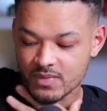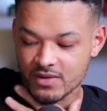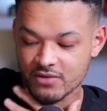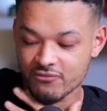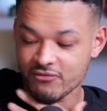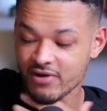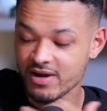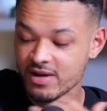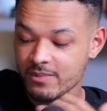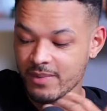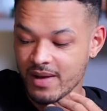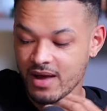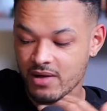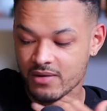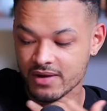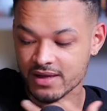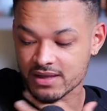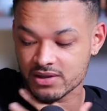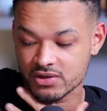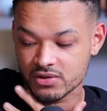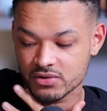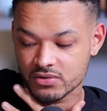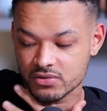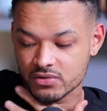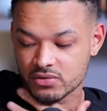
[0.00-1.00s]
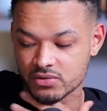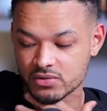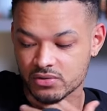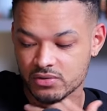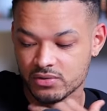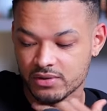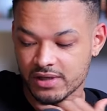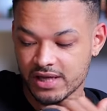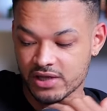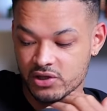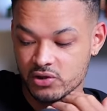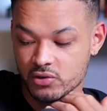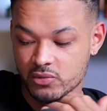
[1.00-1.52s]
read about in
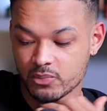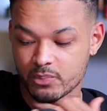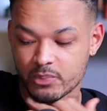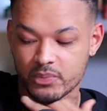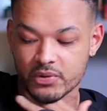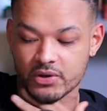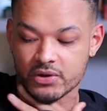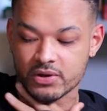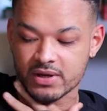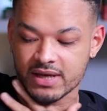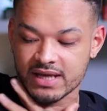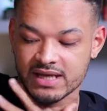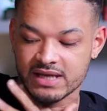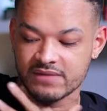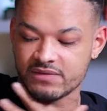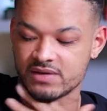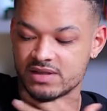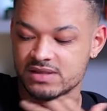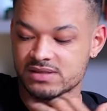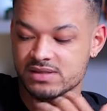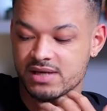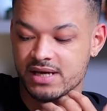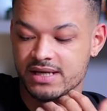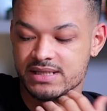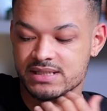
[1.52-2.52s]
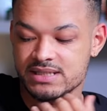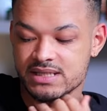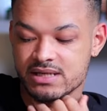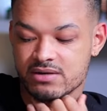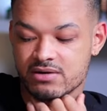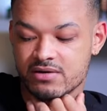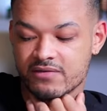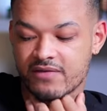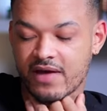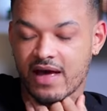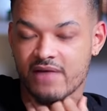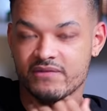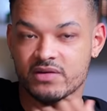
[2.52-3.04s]
your in your book and even this idea
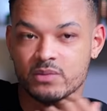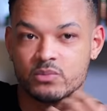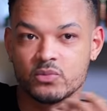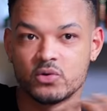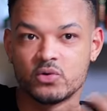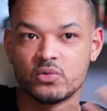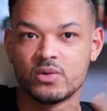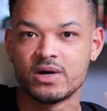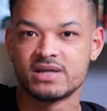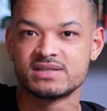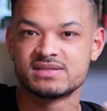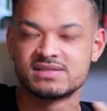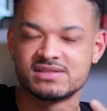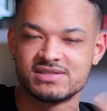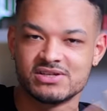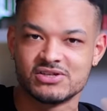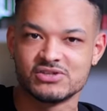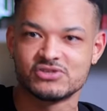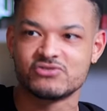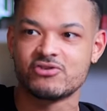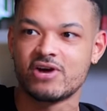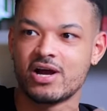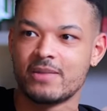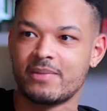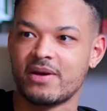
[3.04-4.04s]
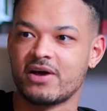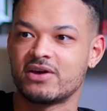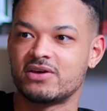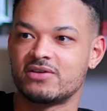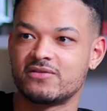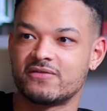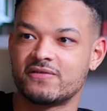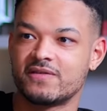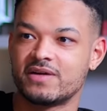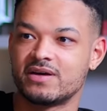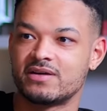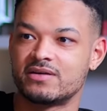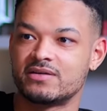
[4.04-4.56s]
of having more words to describe how you
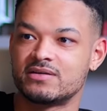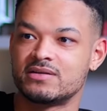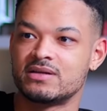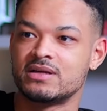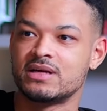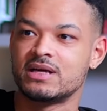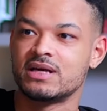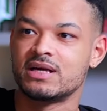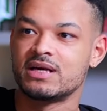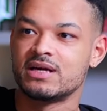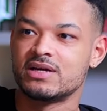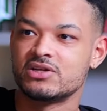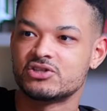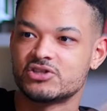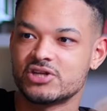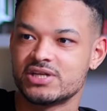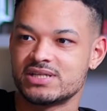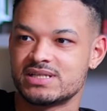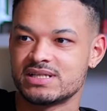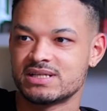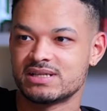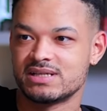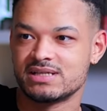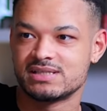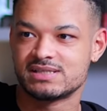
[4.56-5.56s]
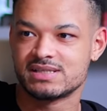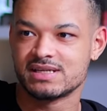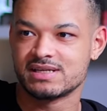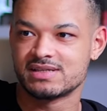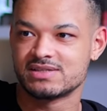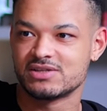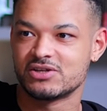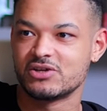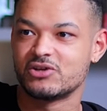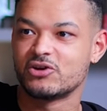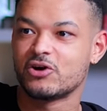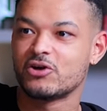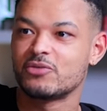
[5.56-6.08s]
feel treating these things
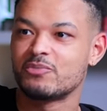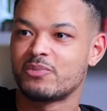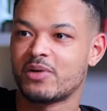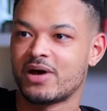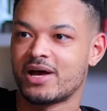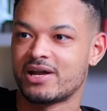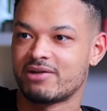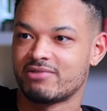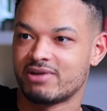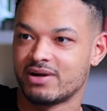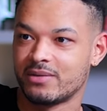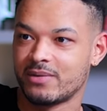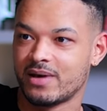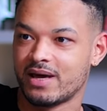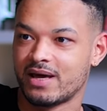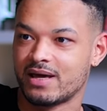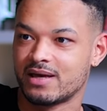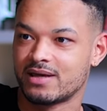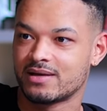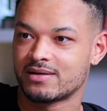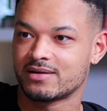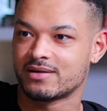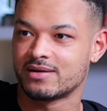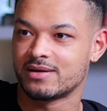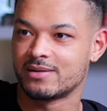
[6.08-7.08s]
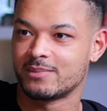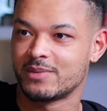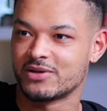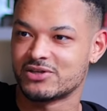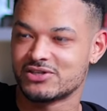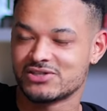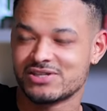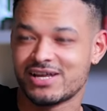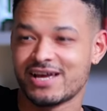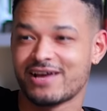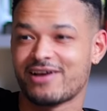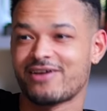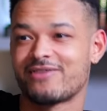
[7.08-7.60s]
in a non-binary way but
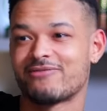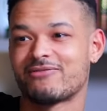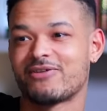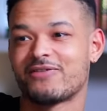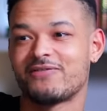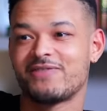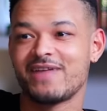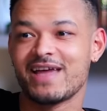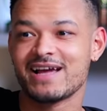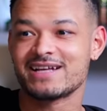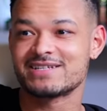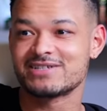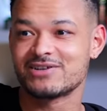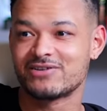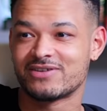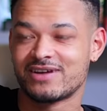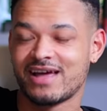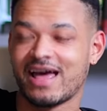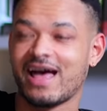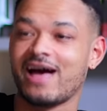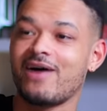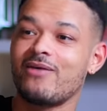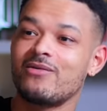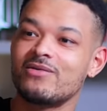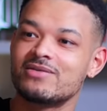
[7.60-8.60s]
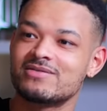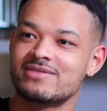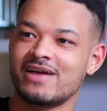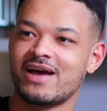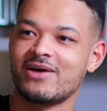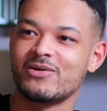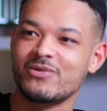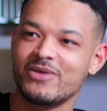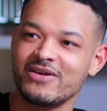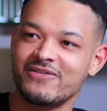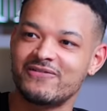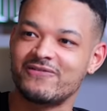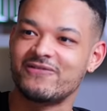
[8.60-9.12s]
just like reflecting on how
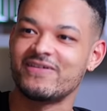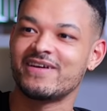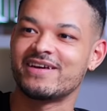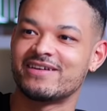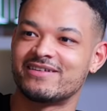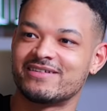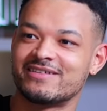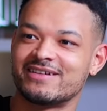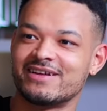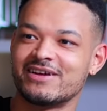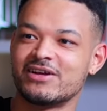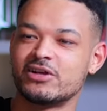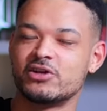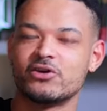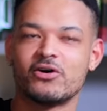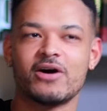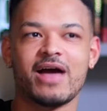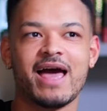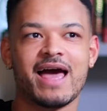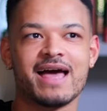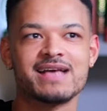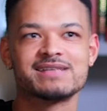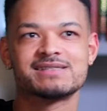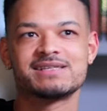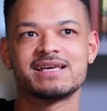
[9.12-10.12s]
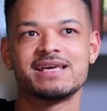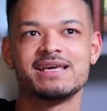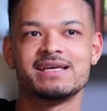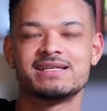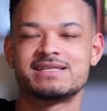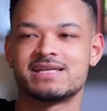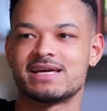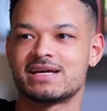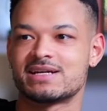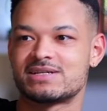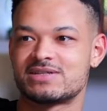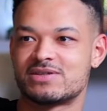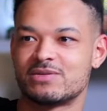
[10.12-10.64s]
how do I feel? Not has he
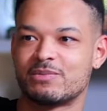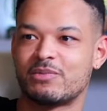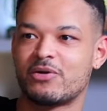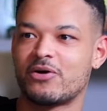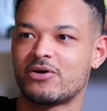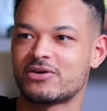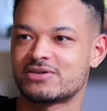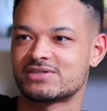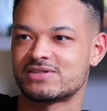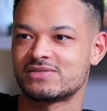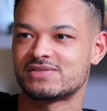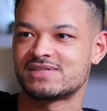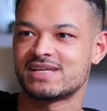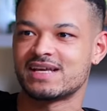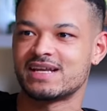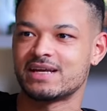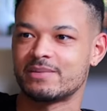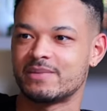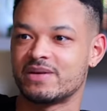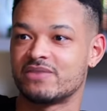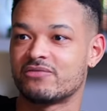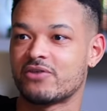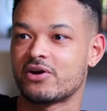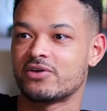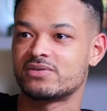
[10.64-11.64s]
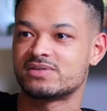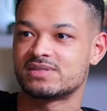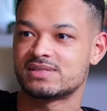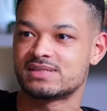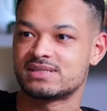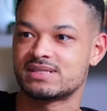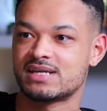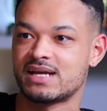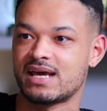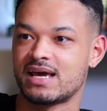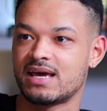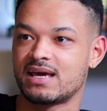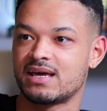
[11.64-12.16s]
ticked the box of sending me roses
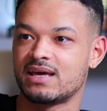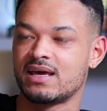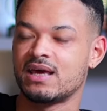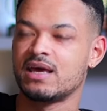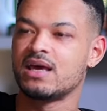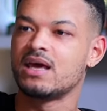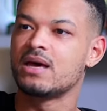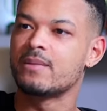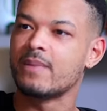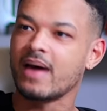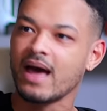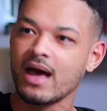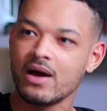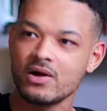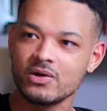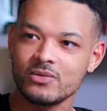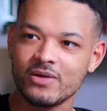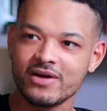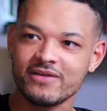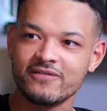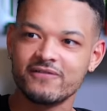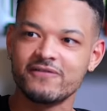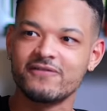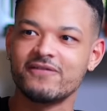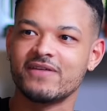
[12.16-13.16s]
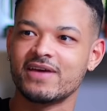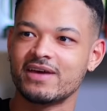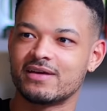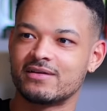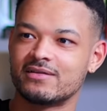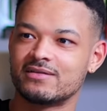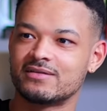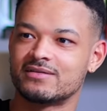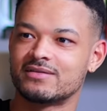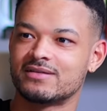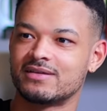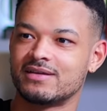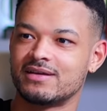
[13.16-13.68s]
today, but how do I
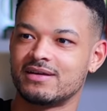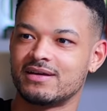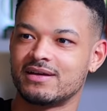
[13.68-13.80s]
feel?